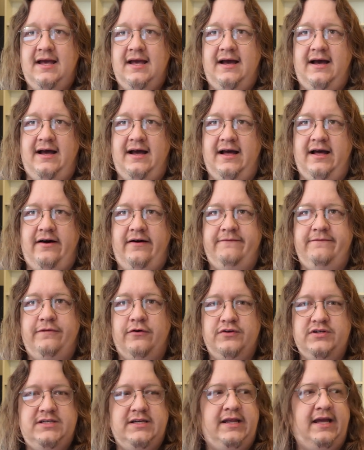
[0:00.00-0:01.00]
Uh,
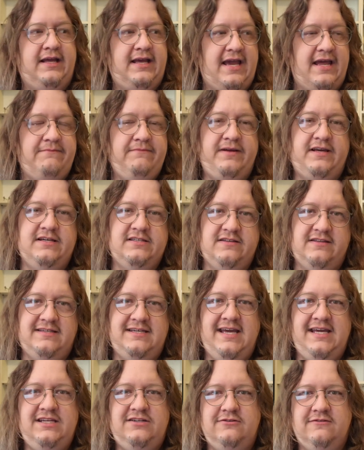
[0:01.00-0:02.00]
unfortunately, again, because of the
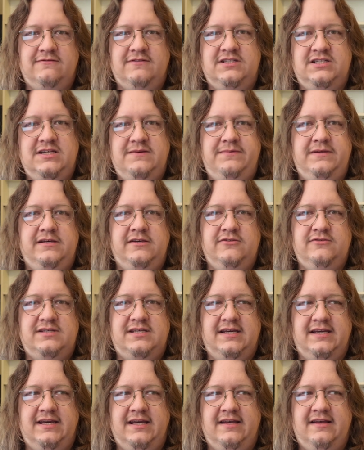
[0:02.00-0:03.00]
nature of the GPUs
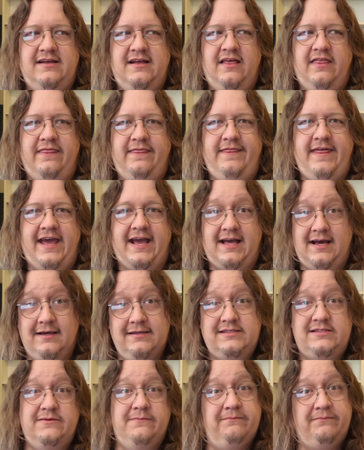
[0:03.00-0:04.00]
here, they're
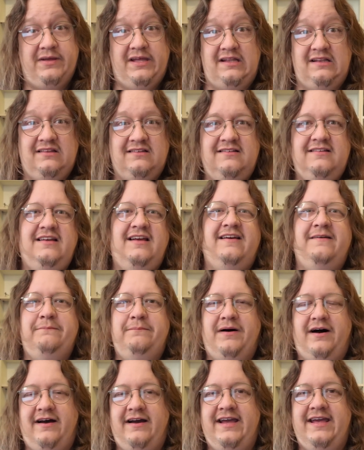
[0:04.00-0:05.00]
custom built
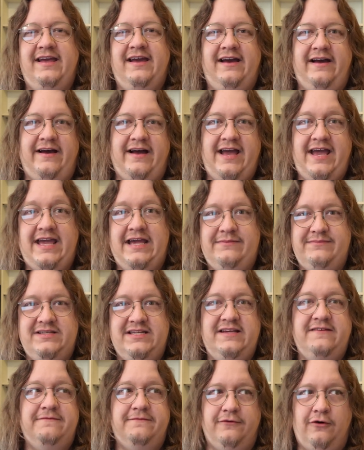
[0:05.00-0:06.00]
by uh,
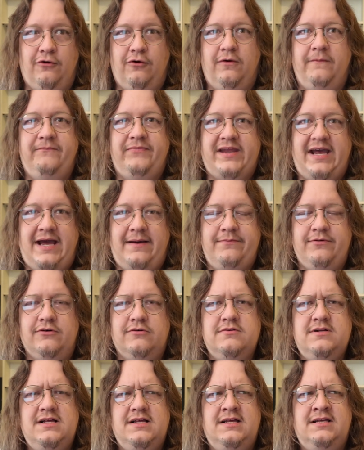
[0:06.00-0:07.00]
AMD for Apple.